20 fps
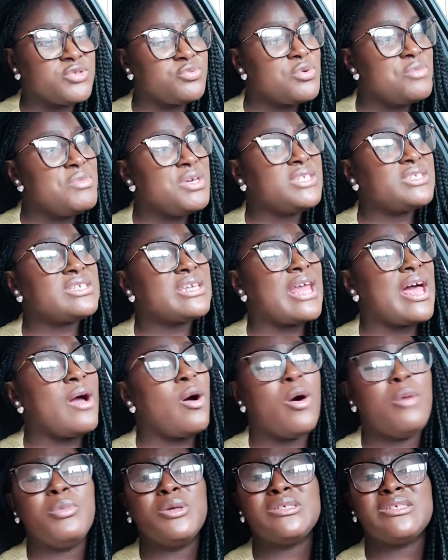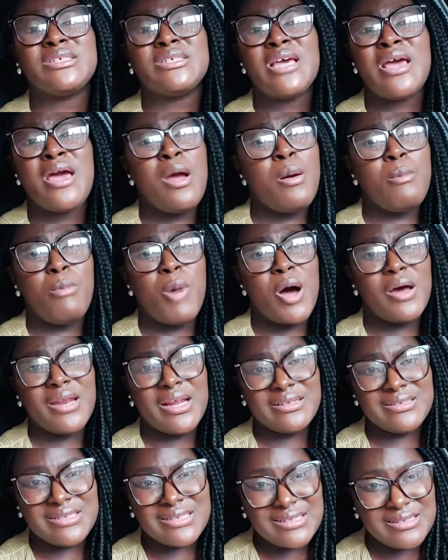We meet like almost more
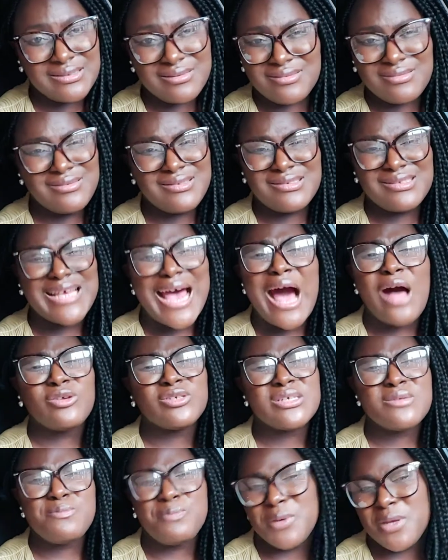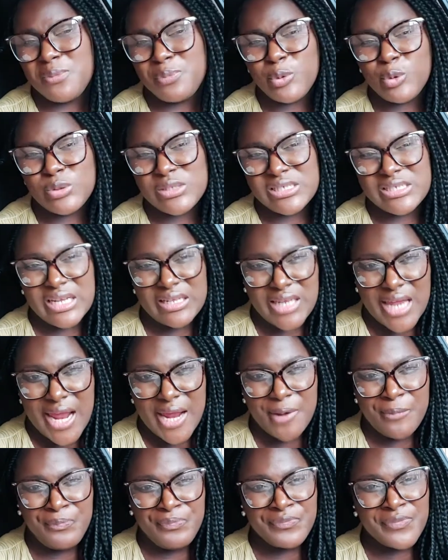than 1,000 peoples in a
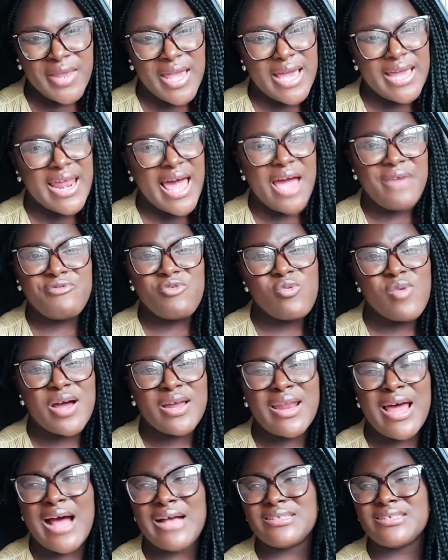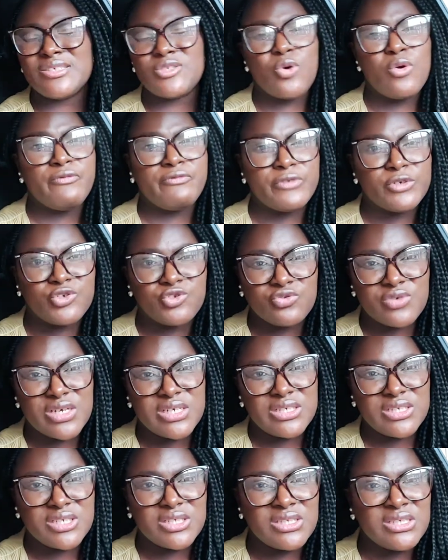day, and everyone has his own
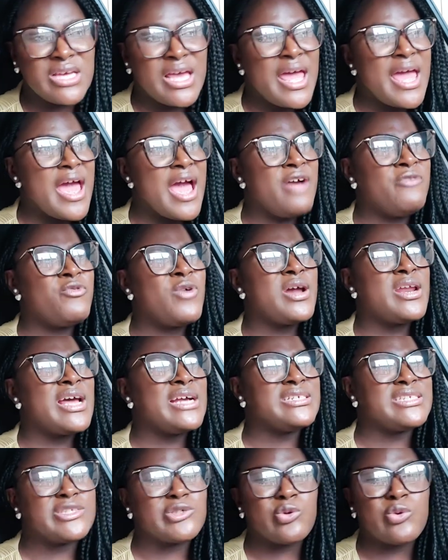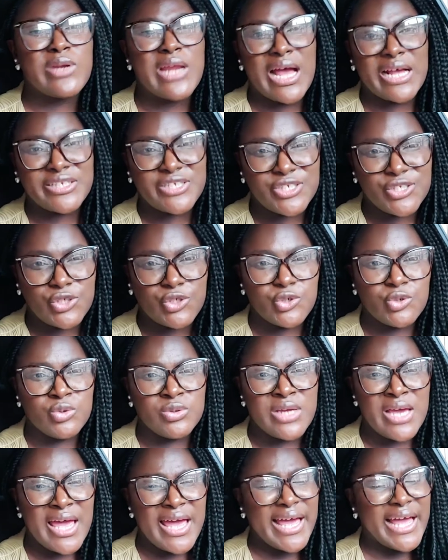frustration, everyone has his own
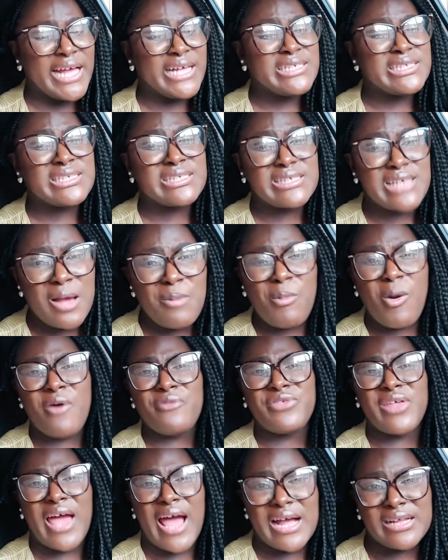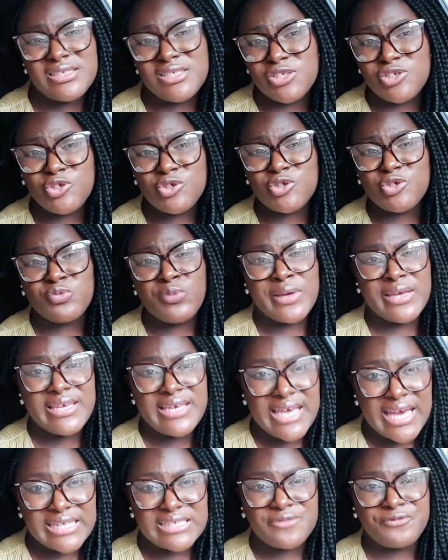attitude, and some of the attitudes we
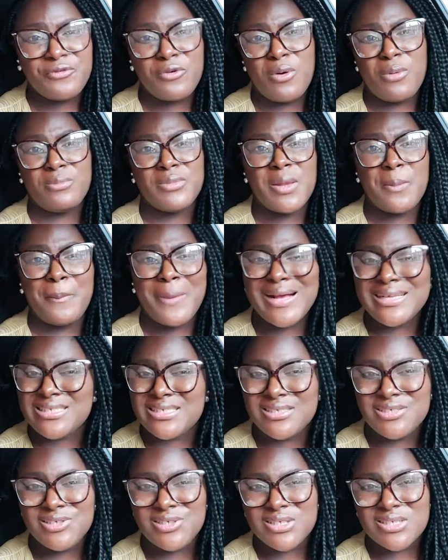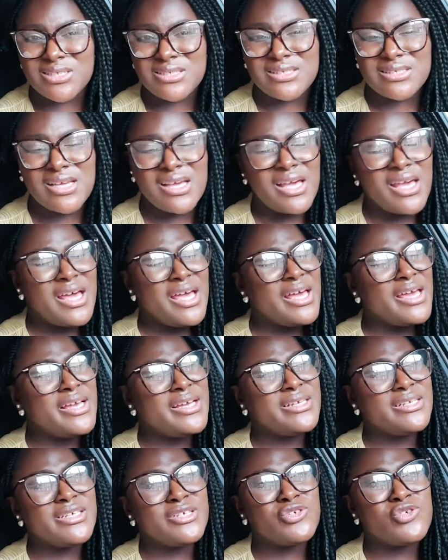get from the passengers,
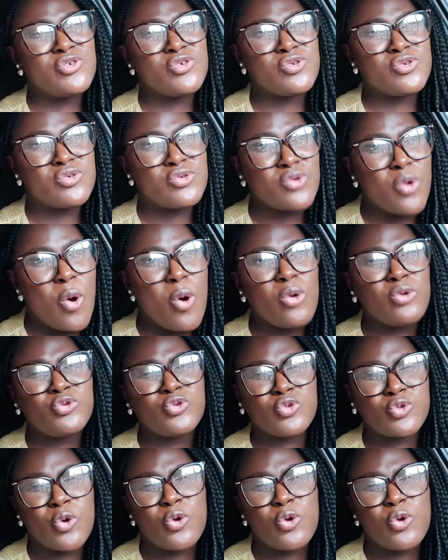it is so